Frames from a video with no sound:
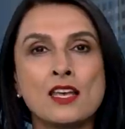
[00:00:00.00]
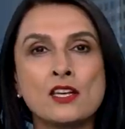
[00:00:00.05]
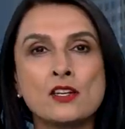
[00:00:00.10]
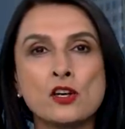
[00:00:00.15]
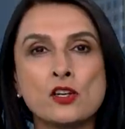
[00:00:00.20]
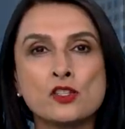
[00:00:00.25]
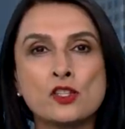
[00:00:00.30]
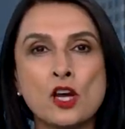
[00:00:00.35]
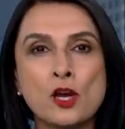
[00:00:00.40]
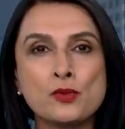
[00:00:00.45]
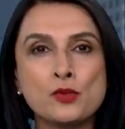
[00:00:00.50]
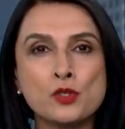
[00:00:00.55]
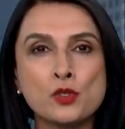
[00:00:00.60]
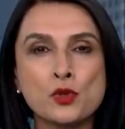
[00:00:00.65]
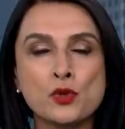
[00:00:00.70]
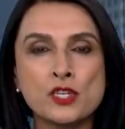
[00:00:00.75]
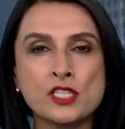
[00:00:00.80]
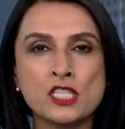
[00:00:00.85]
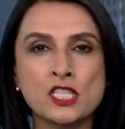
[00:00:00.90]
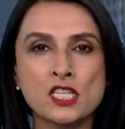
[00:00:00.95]
In our top
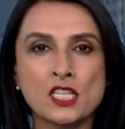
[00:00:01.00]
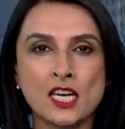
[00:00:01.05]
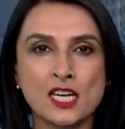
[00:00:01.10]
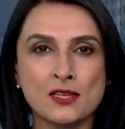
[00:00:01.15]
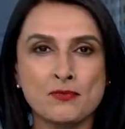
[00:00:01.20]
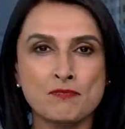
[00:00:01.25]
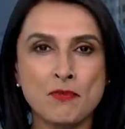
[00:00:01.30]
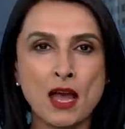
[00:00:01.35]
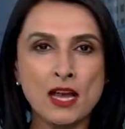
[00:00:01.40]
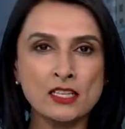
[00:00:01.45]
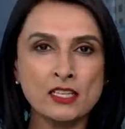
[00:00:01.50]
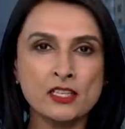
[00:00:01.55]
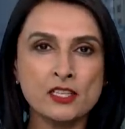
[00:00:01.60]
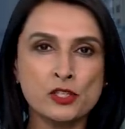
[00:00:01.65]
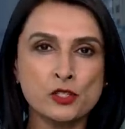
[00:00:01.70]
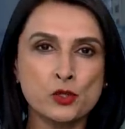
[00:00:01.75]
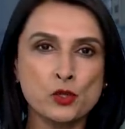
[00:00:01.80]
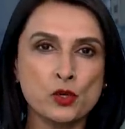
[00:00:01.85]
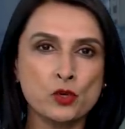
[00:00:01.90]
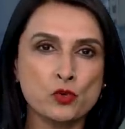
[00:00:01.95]
story tonight, Mike Le
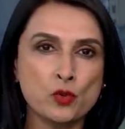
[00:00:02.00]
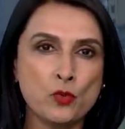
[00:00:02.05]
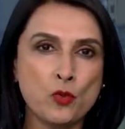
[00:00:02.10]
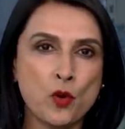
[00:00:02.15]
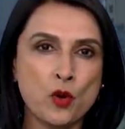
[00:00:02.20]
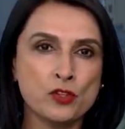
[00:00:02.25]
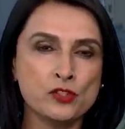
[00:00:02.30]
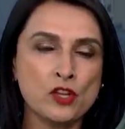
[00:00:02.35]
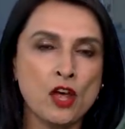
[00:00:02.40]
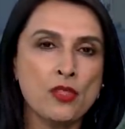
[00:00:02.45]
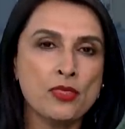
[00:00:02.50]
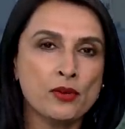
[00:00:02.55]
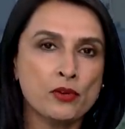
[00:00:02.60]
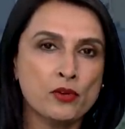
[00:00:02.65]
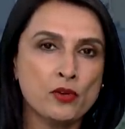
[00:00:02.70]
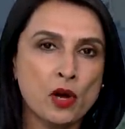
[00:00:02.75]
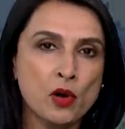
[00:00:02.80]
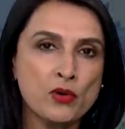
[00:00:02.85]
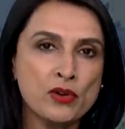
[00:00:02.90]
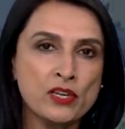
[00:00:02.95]
Couteur reports on the
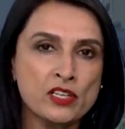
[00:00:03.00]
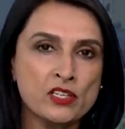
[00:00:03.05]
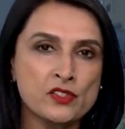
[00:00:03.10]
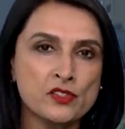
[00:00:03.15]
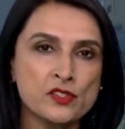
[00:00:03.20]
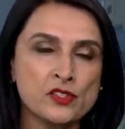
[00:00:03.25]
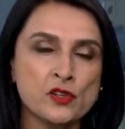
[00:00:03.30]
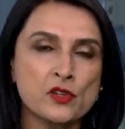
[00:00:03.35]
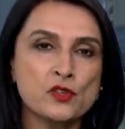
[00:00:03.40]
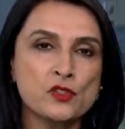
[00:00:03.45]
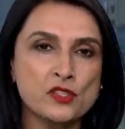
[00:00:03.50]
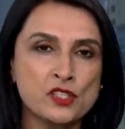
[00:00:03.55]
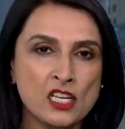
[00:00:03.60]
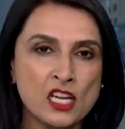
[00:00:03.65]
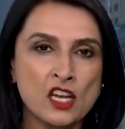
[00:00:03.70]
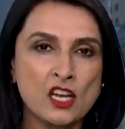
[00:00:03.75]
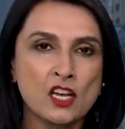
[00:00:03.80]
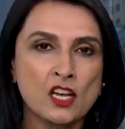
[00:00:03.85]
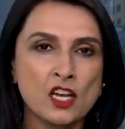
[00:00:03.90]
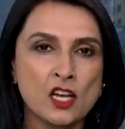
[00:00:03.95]
growing concerns
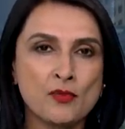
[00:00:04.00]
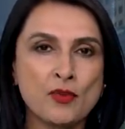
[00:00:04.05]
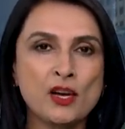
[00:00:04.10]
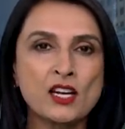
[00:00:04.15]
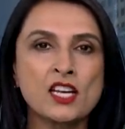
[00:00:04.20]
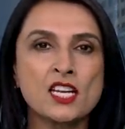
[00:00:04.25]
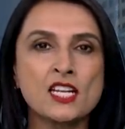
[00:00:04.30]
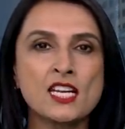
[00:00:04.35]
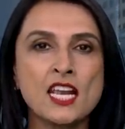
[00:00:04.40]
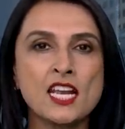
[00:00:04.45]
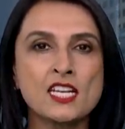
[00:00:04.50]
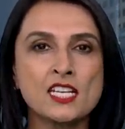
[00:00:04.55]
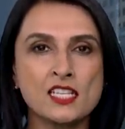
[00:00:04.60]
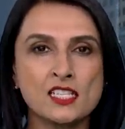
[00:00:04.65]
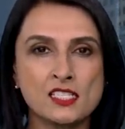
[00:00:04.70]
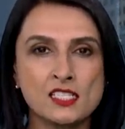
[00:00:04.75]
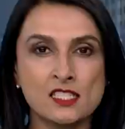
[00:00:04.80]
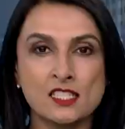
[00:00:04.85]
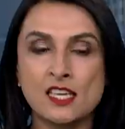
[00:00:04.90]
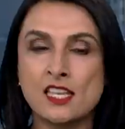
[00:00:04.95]
among
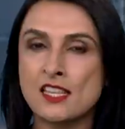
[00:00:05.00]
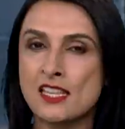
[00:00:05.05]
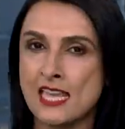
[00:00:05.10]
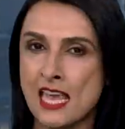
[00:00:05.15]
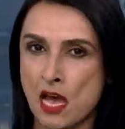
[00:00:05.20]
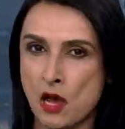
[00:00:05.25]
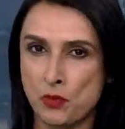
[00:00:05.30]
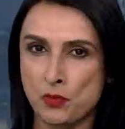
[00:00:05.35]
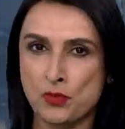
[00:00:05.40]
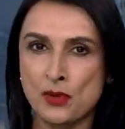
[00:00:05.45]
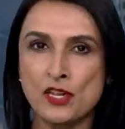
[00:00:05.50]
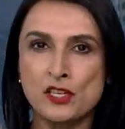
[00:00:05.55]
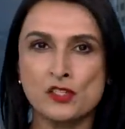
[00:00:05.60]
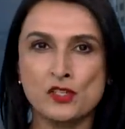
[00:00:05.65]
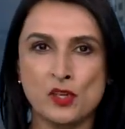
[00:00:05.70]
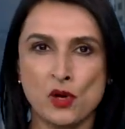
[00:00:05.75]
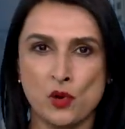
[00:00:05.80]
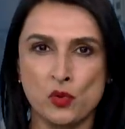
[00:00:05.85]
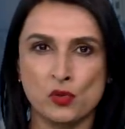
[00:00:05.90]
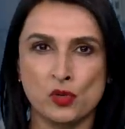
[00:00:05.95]
Canadians in the outbreak
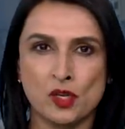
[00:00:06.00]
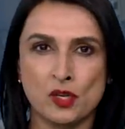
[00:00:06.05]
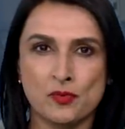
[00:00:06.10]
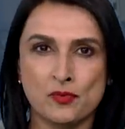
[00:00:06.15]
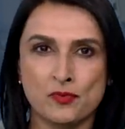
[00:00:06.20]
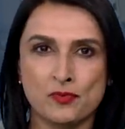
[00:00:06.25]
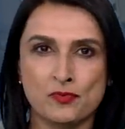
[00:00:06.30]
zone.